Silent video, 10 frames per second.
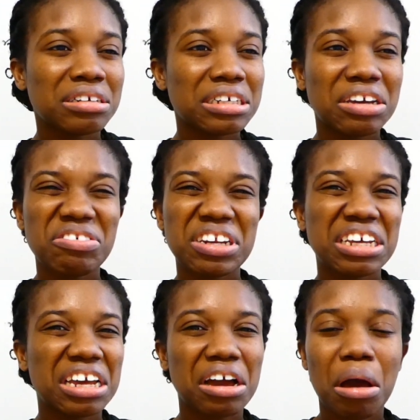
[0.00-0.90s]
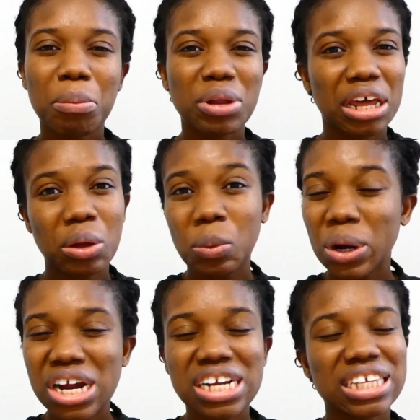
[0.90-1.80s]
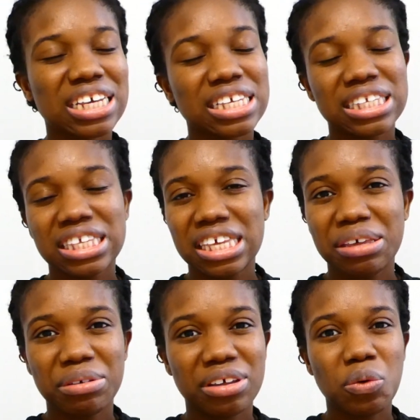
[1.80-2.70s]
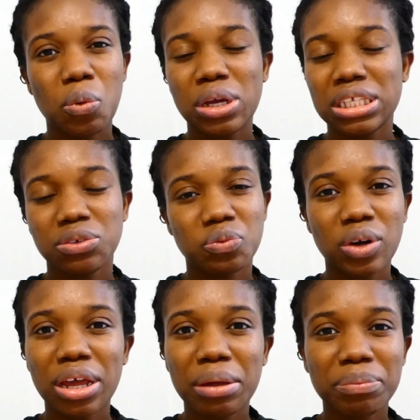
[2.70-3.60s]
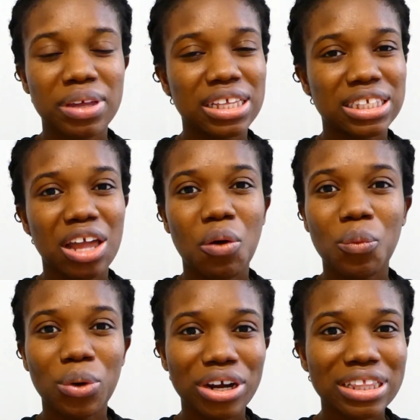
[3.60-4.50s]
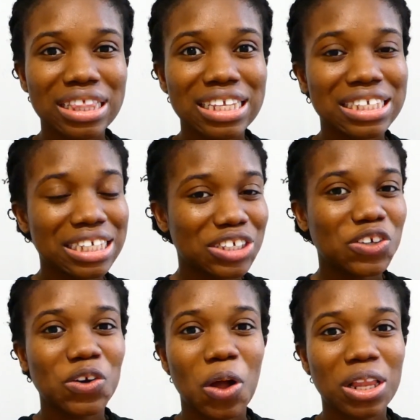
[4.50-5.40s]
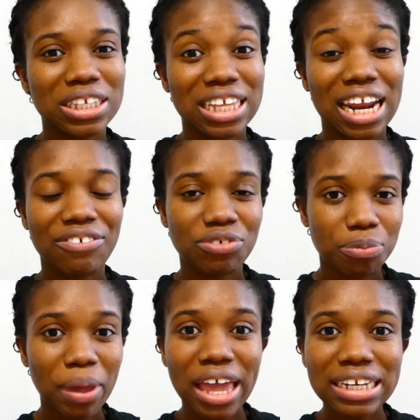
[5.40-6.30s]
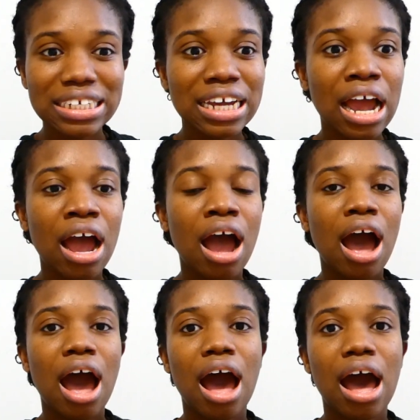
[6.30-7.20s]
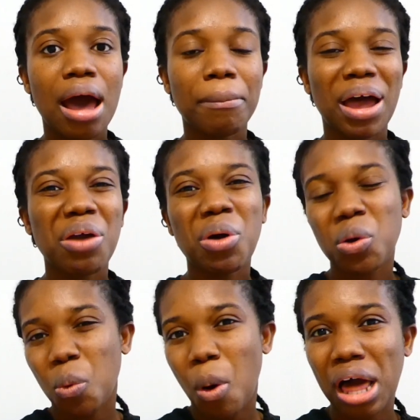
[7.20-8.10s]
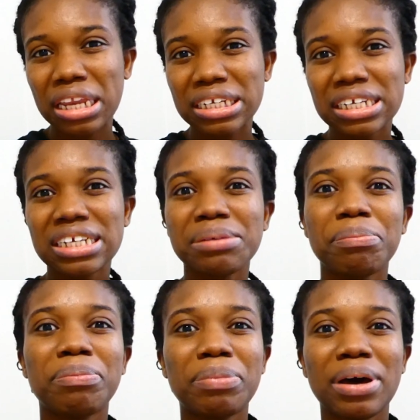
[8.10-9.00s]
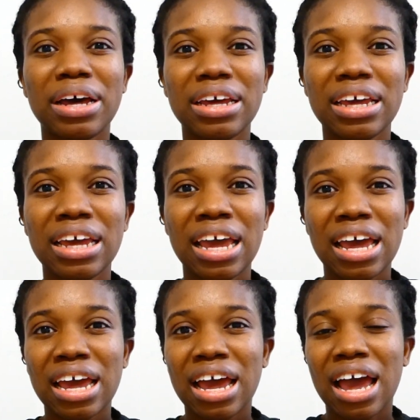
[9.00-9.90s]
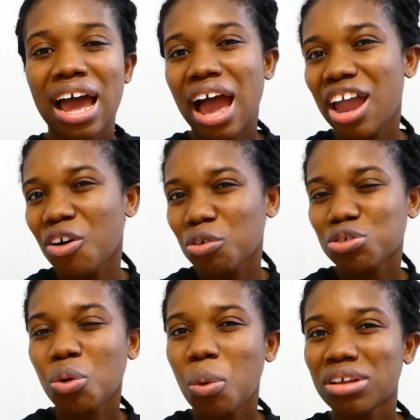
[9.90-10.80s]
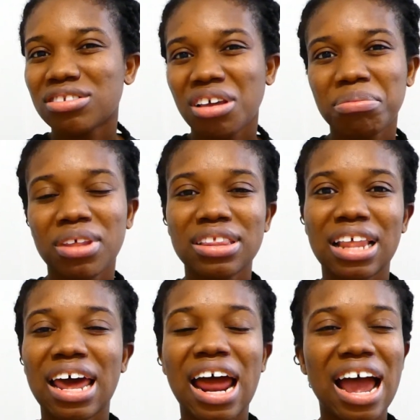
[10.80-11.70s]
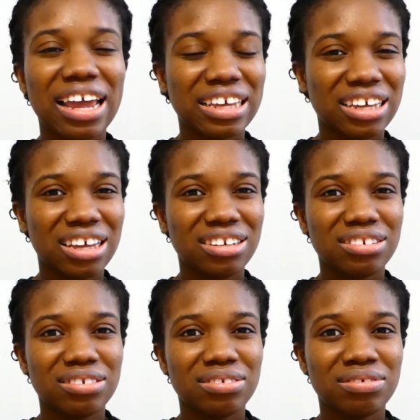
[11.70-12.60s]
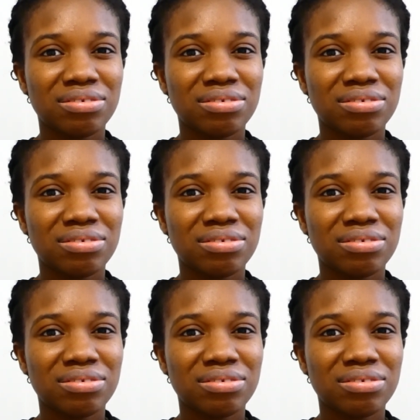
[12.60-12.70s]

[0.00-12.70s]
Giving it a couple like wears, I can see it going to rip. It's not worth the $60 that I've spent. I want quality, but I also want something that I can